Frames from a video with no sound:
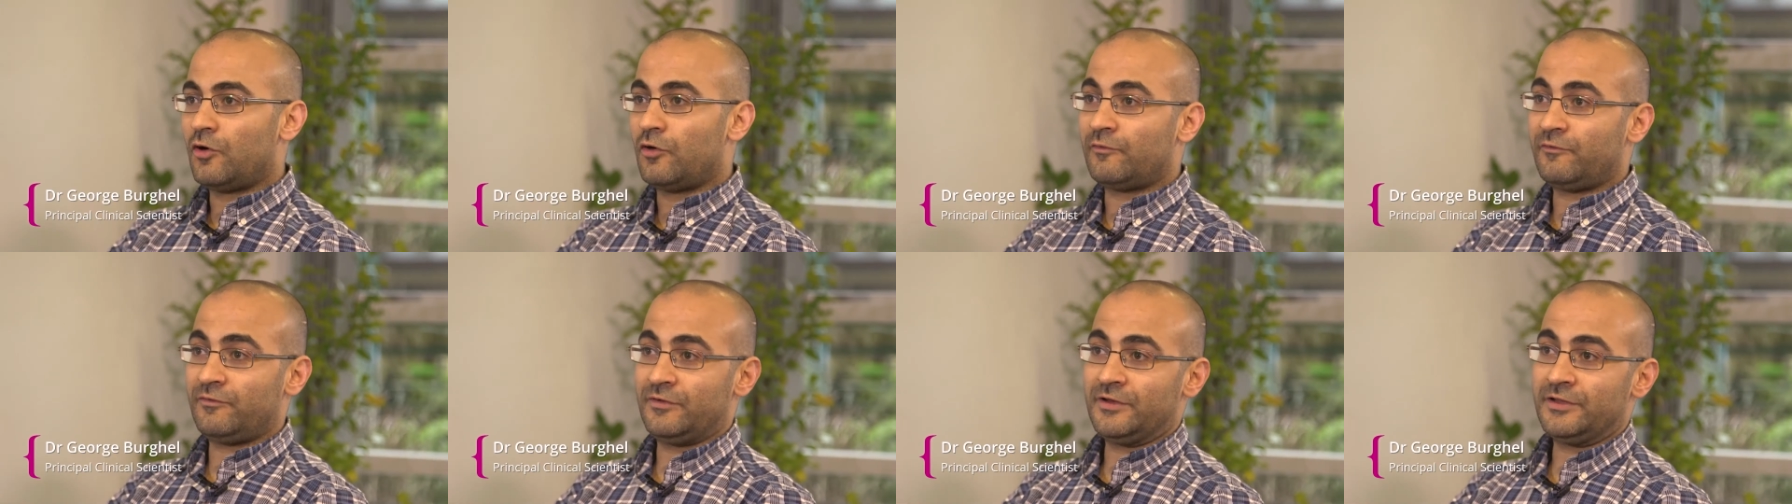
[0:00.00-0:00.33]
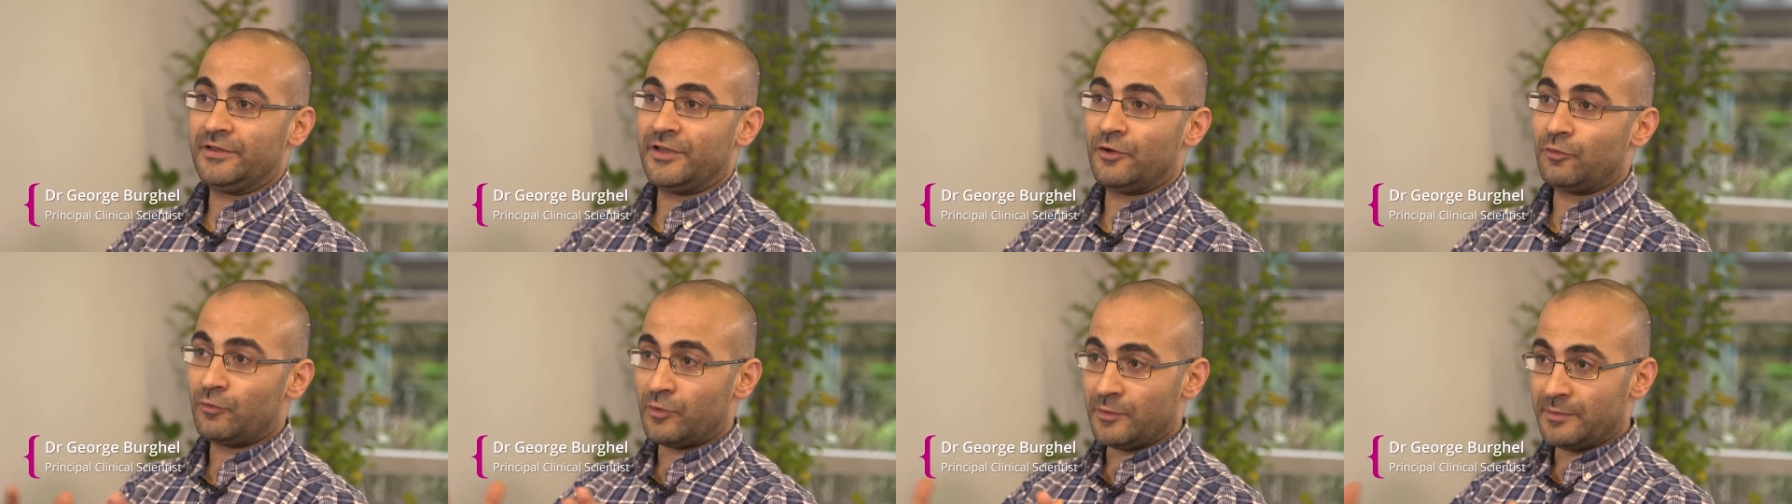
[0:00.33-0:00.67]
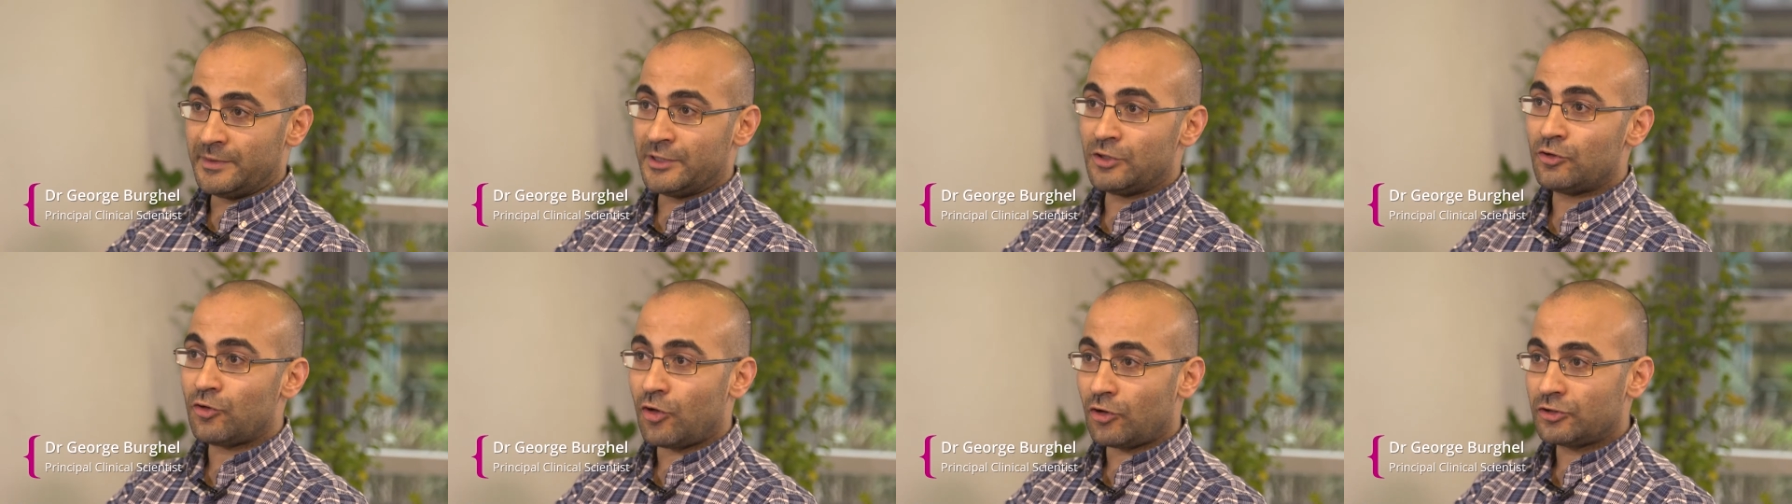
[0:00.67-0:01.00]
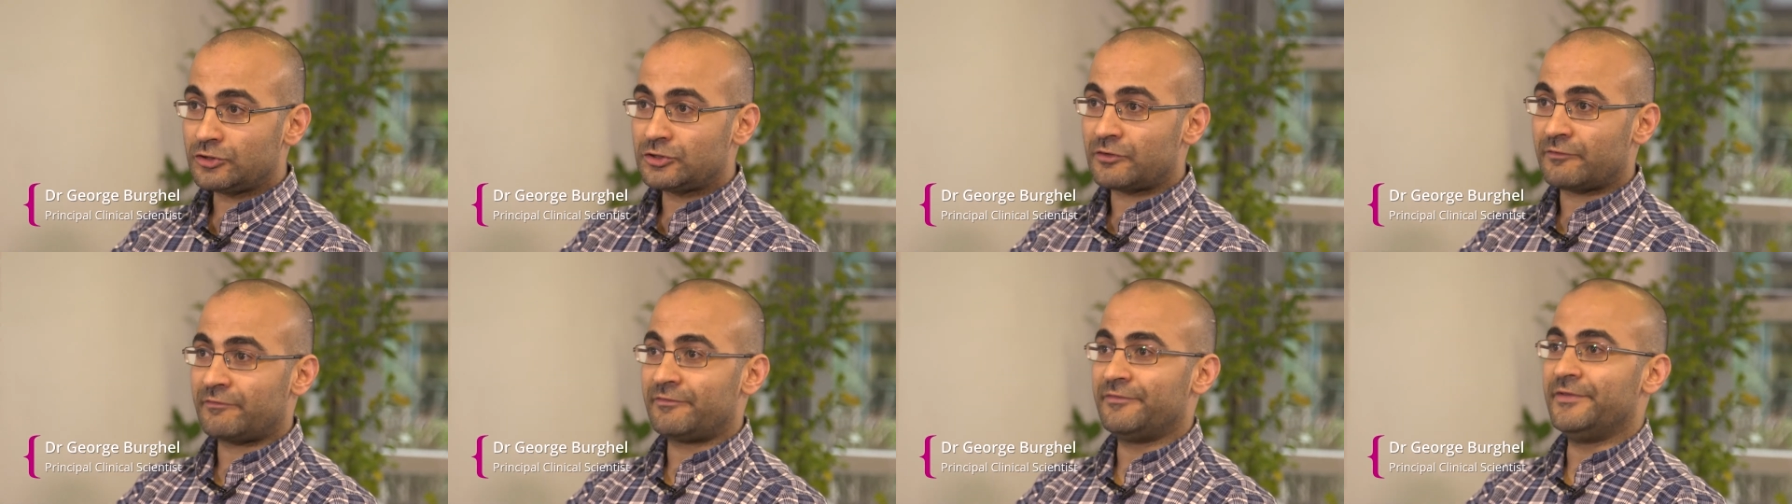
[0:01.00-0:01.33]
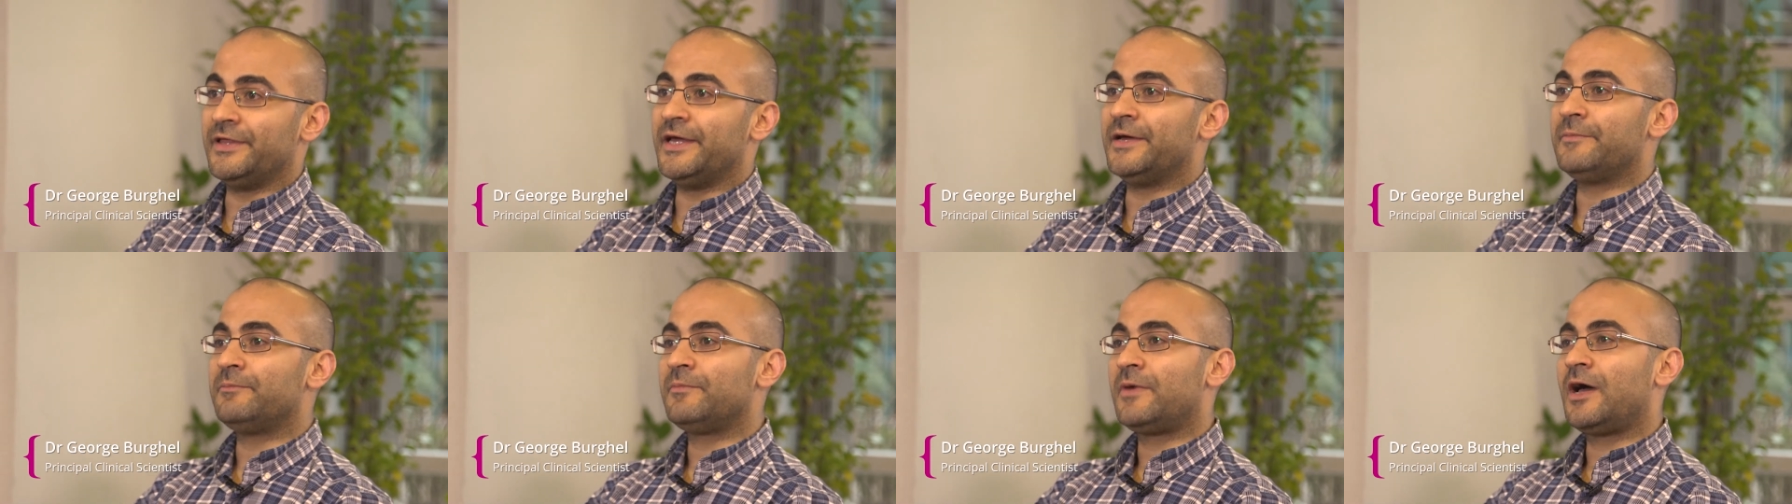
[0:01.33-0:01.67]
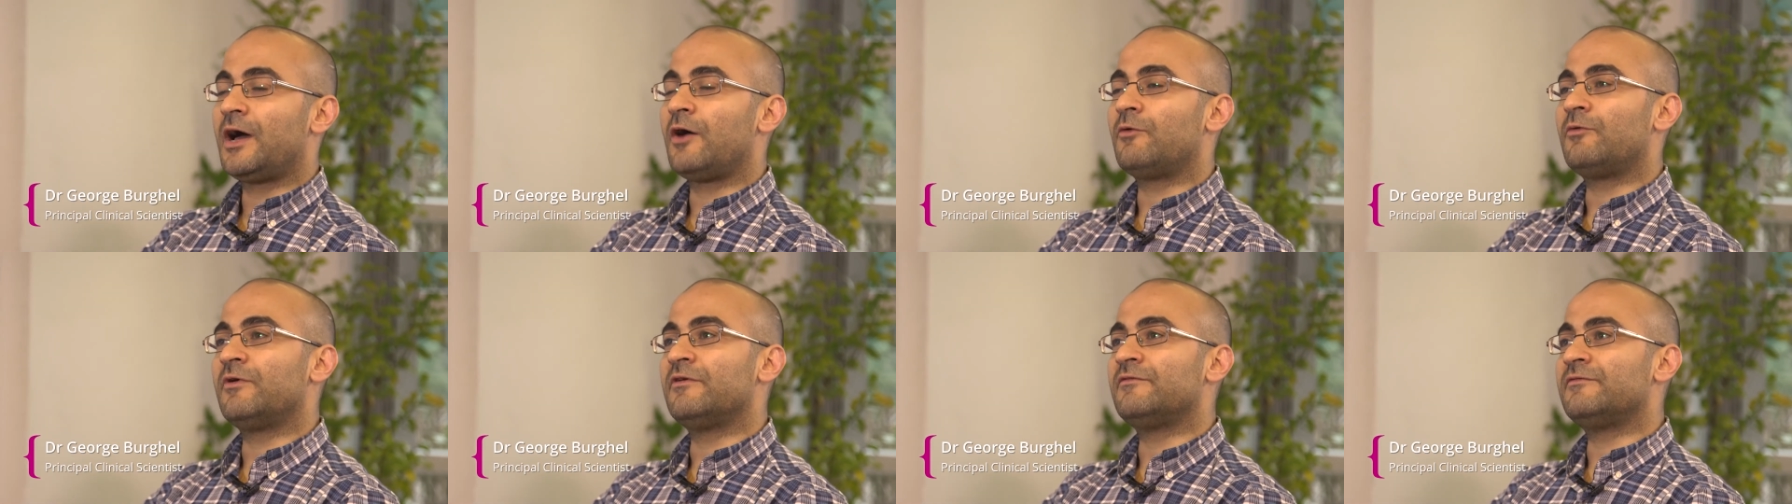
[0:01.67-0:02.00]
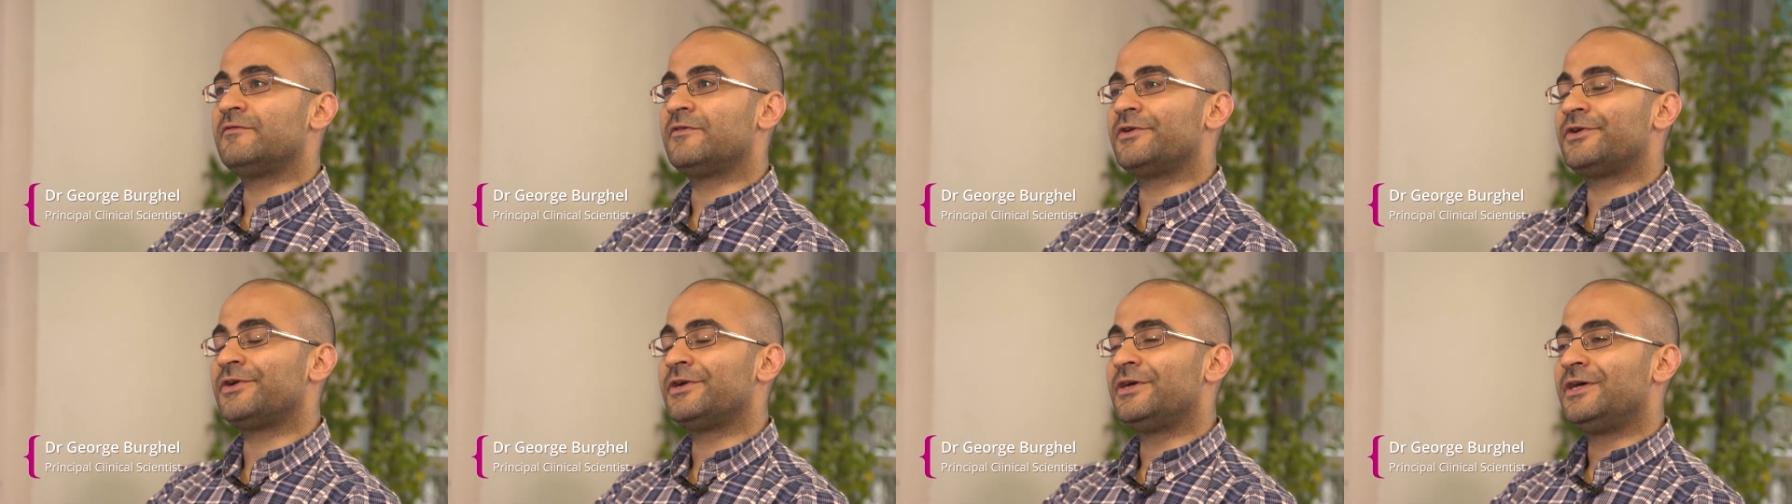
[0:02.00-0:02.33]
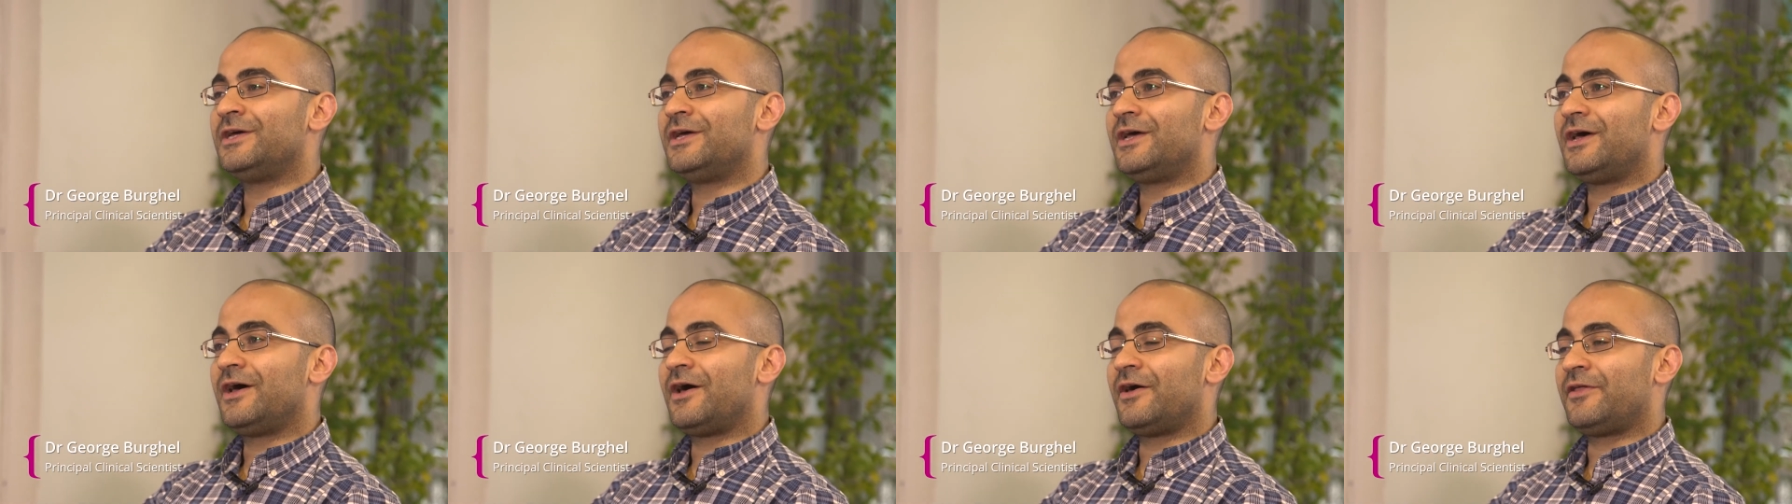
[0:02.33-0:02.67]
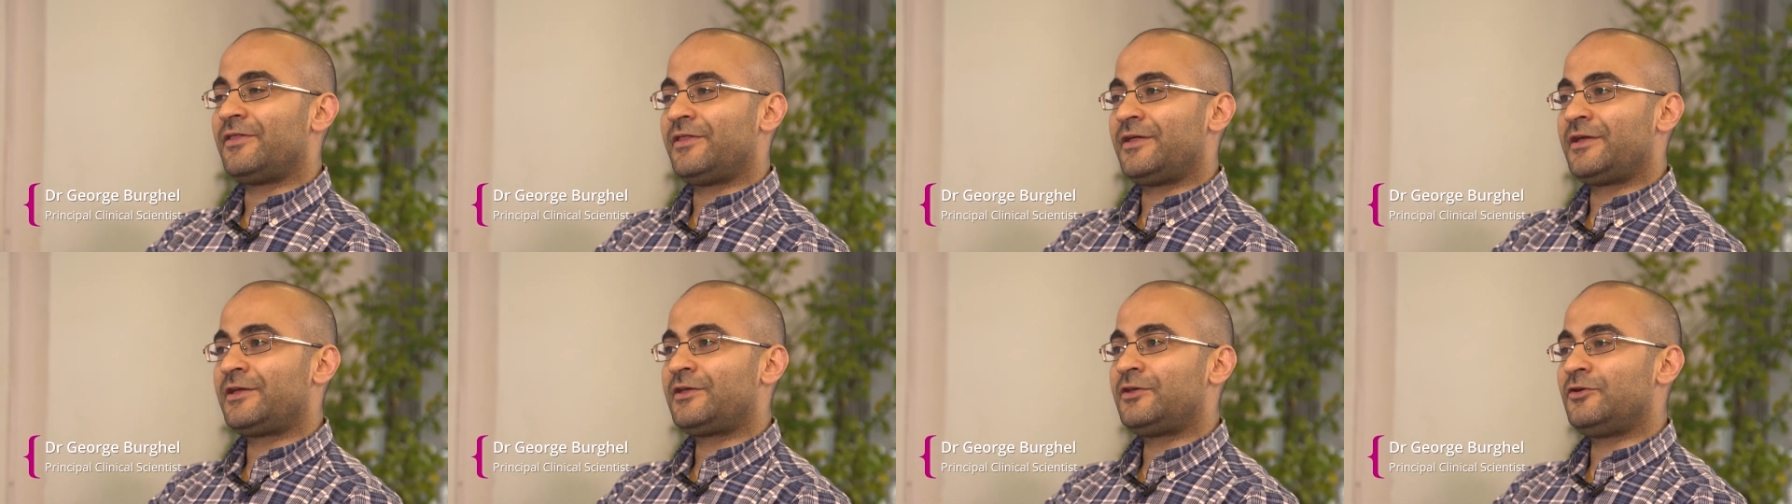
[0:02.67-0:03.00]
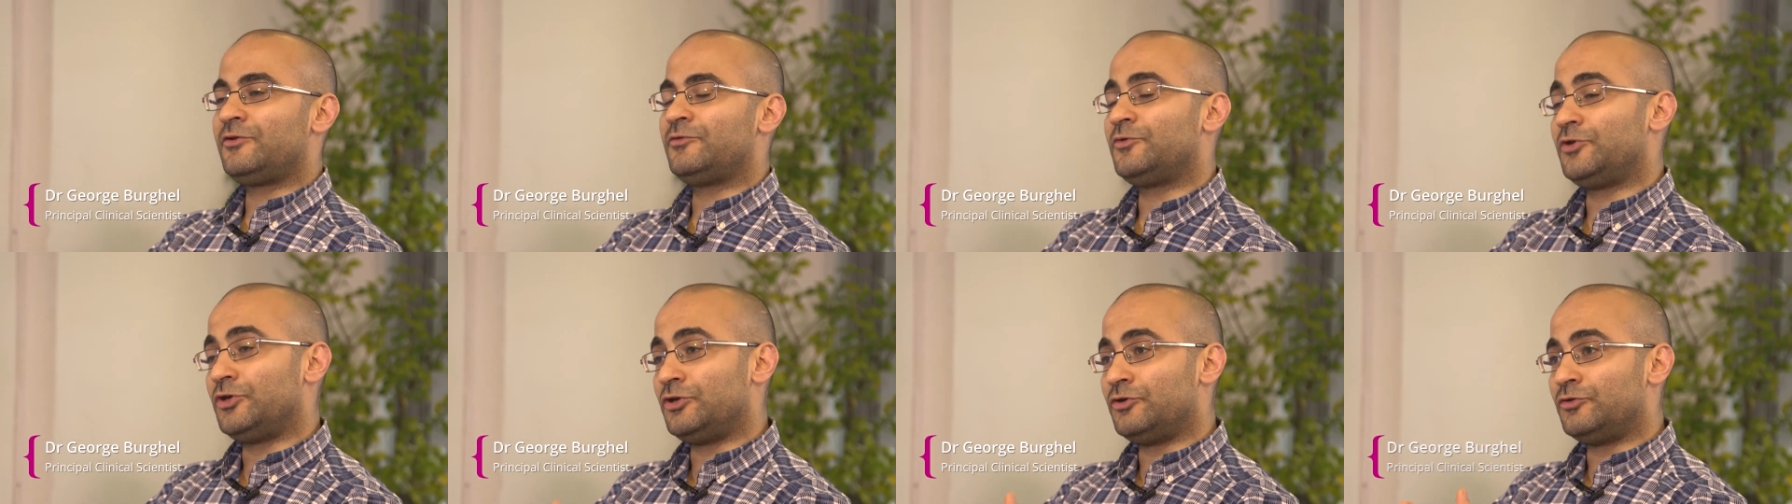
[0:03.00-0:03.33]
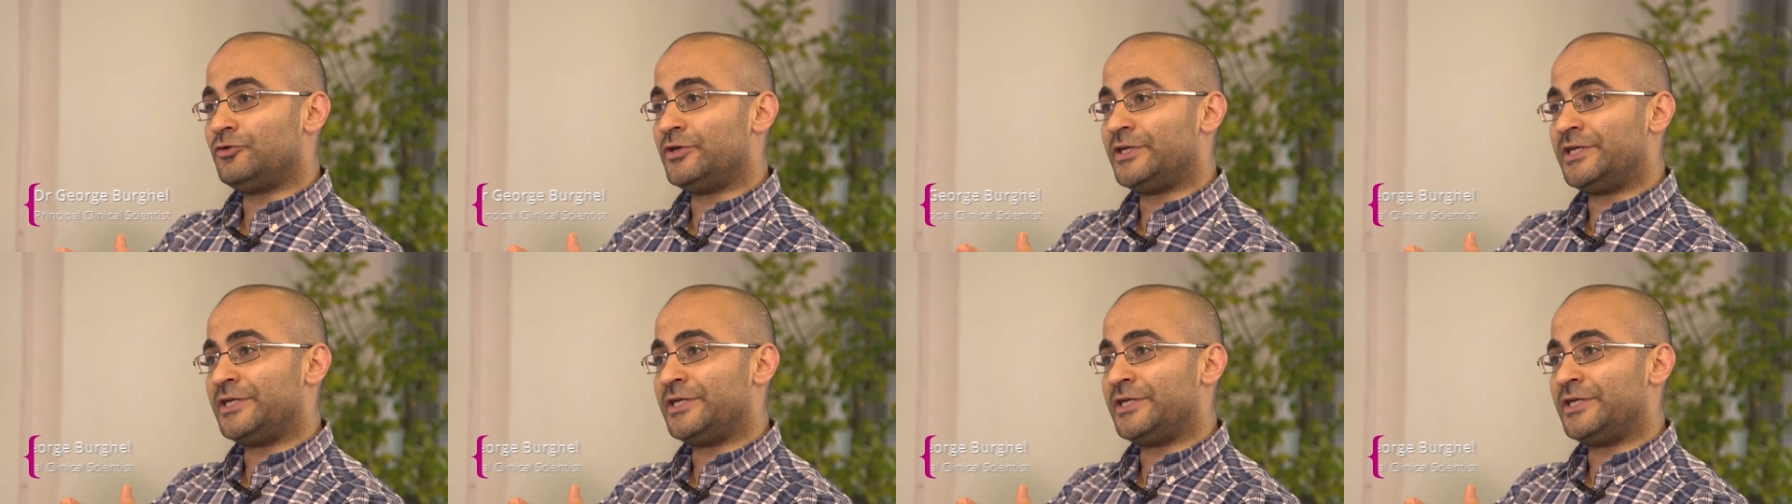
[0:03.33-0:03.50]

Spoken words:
hopefully there will be lots of them. However, I think you